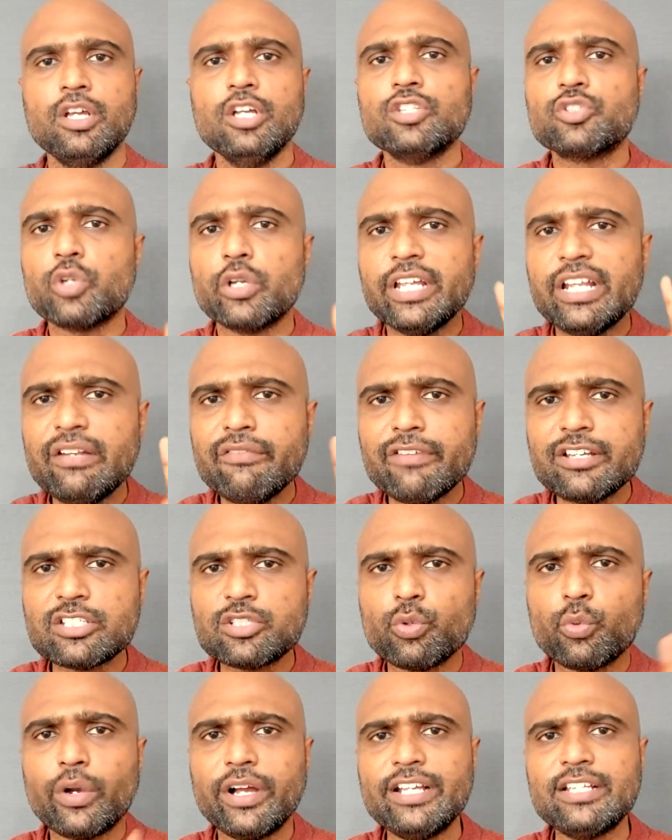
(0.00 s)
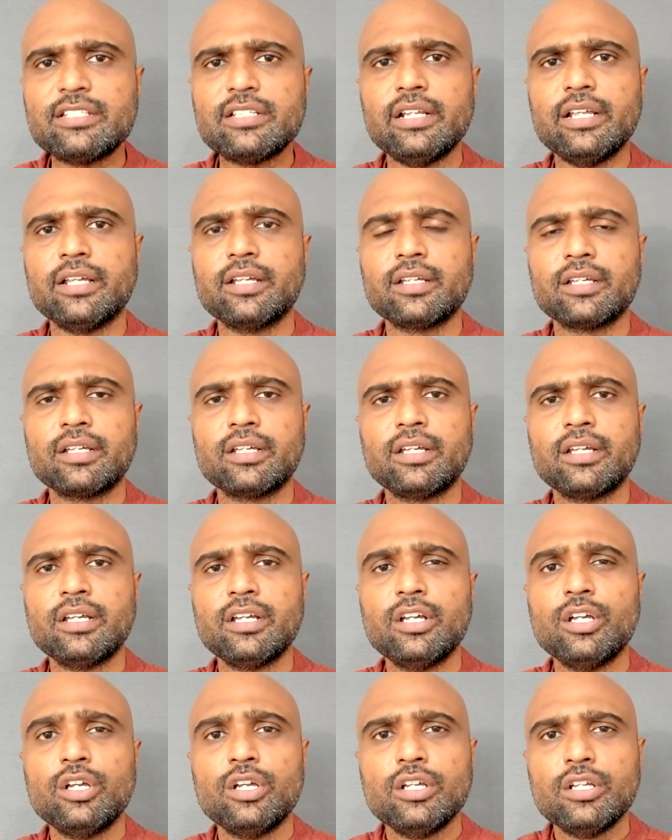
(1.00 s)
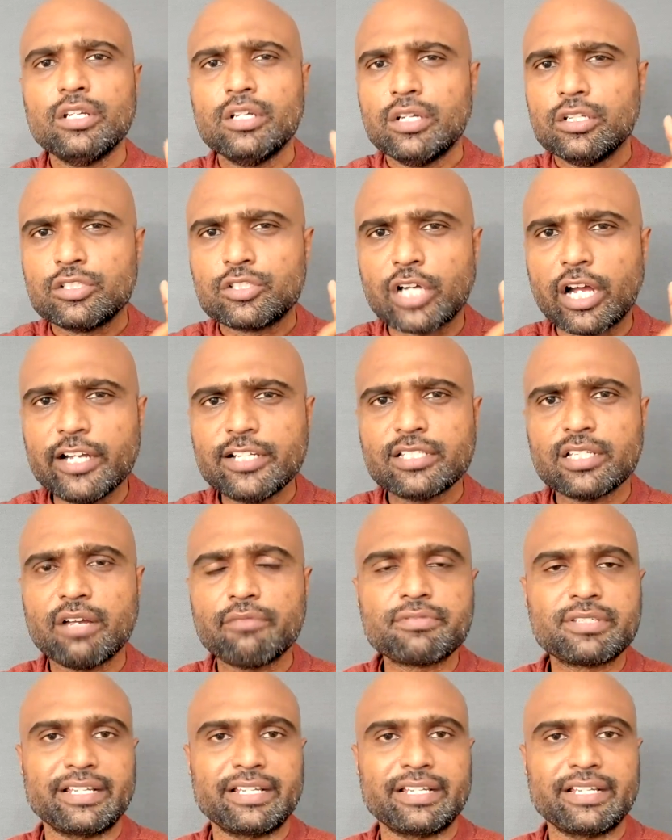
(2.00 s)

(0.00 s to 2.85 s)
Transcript: So invest wisely, choice of